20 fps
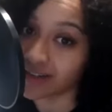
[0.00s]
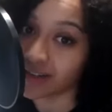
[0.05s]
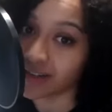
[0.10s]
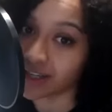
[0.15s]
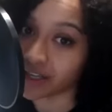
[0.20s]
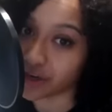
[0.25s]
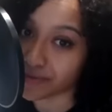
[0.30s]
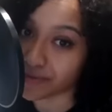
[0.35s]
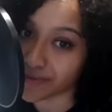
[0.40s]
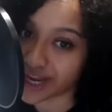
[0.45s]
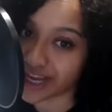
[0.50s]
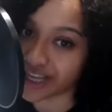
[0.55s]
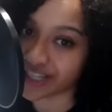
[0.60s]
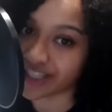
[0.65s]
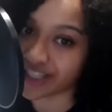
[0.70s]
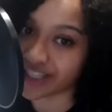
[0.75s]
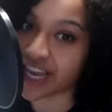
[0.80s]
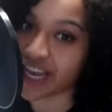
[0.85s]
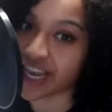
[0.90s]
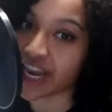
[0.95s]
Little
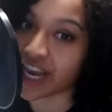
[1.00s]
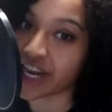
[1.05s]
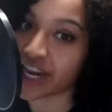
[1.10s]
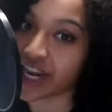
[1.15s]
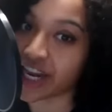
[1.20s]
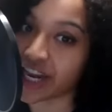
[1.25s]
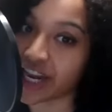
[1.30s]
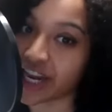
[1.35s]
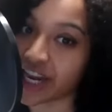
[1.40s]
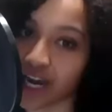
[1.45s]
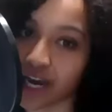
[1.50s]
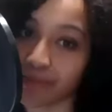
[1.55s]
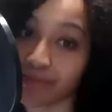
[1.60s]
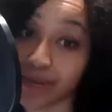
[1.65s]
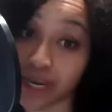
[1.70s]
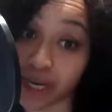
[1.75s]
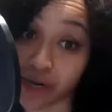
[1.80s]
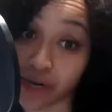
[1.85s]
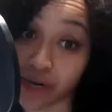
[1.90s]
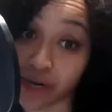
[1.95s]
Miss, and you had
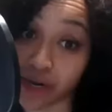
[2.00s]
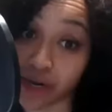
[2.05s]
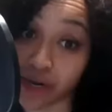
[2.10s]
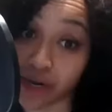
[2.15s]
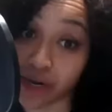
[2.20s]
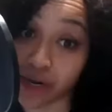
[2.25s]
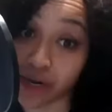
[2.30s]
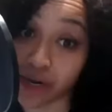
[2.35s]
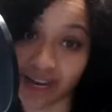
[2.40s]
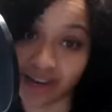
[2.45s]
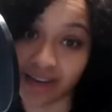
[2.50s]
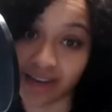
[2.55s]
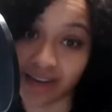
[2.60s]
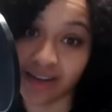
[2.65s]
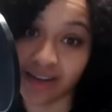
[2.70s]
Be Around Me.